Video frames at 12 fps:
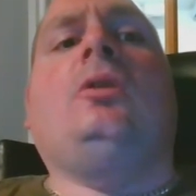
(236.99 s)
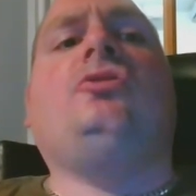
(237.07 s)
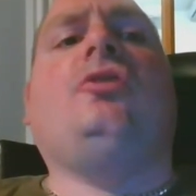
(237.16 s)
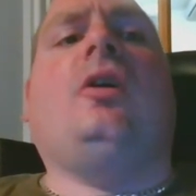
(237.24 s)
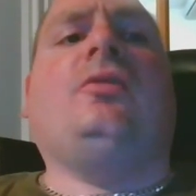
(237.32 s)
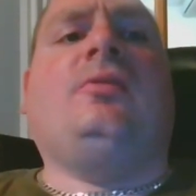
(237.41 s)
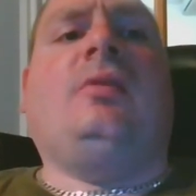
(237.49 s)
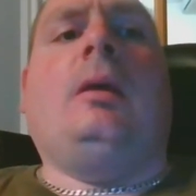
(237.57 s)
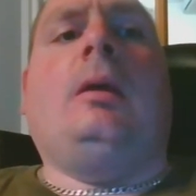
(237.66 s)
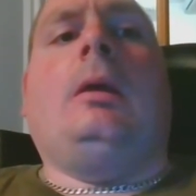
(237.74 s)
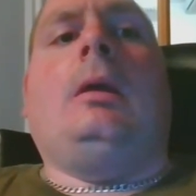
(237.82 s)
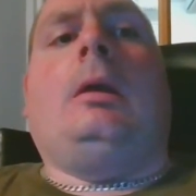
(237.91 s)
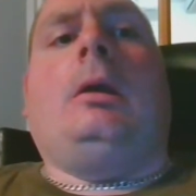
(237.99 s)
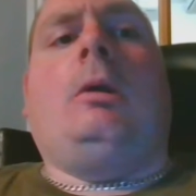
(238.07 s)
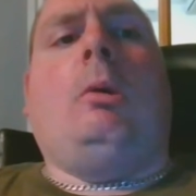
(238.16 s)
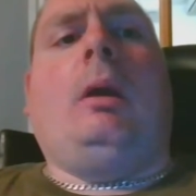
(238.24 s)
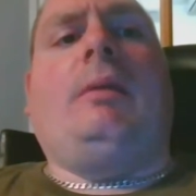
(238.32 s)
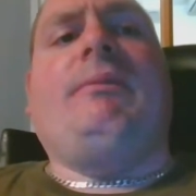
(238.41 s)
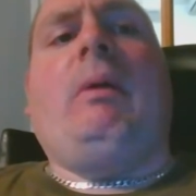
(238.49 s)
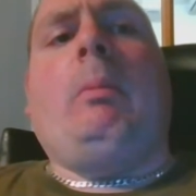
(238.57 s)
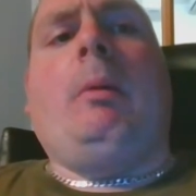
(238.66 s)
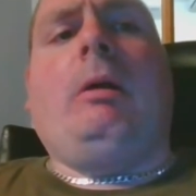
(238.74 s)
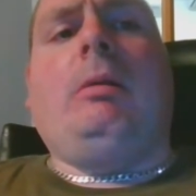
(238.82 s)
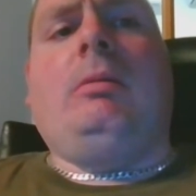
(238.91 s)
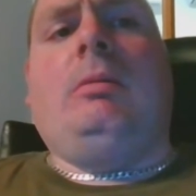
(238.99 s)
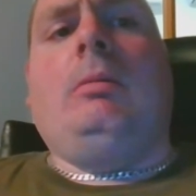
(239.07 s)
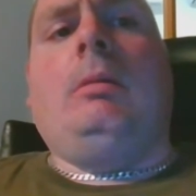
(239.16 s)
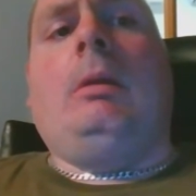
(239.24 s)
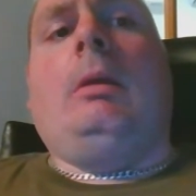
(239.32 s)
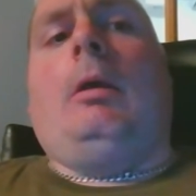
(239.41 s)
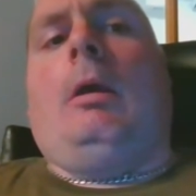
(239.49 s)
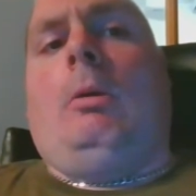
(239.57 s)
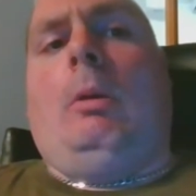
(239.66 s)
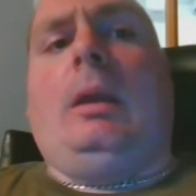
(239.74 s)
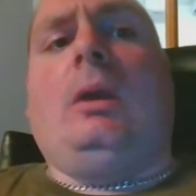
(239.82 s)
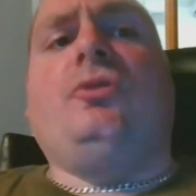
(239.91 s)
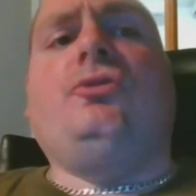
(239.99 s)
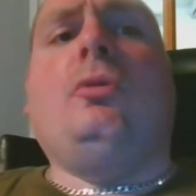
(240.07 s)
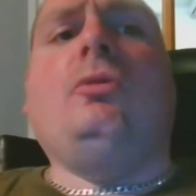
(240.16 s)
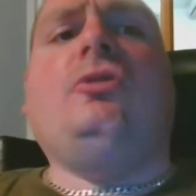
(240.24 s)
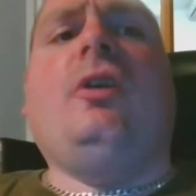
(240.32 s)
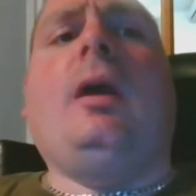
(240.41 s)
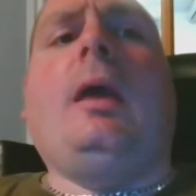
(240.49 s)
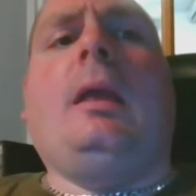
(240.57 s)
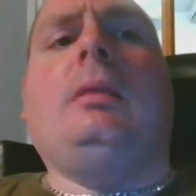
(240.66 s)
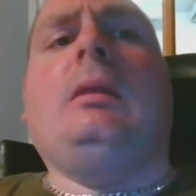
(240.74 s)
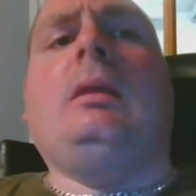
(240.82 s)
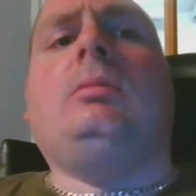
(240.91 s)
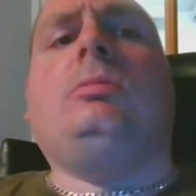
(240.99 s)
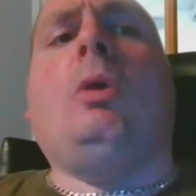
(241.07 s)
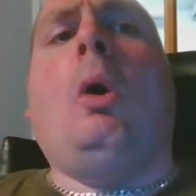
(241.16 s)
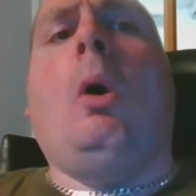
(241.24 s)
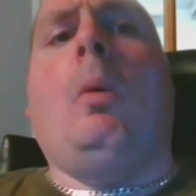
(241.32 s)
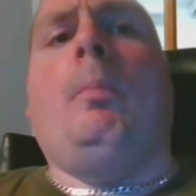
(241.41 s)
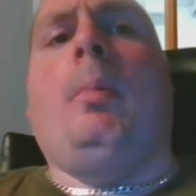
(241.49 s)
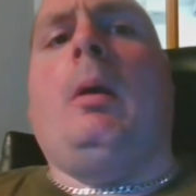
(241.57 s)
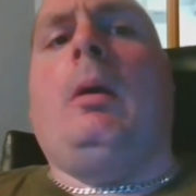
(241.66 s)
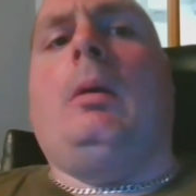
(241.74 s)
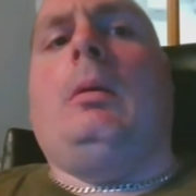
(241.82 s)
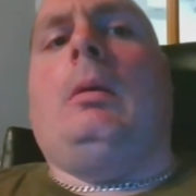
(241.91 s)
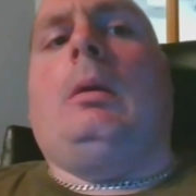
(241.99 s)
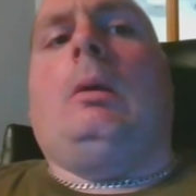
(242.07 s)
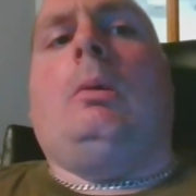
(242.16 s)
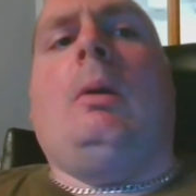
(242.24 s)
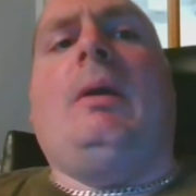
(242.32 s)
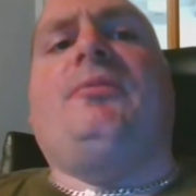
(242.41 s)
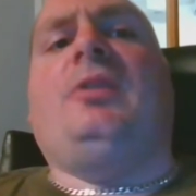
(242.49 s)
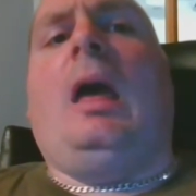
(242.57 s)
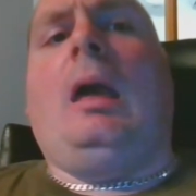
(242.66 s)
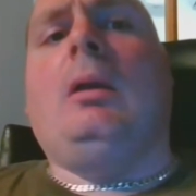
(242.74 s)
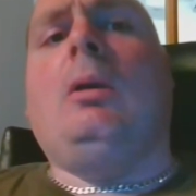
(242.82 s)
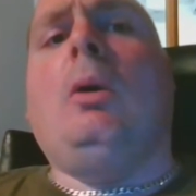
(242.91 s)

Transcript: just click the button like I showed you in the top left hand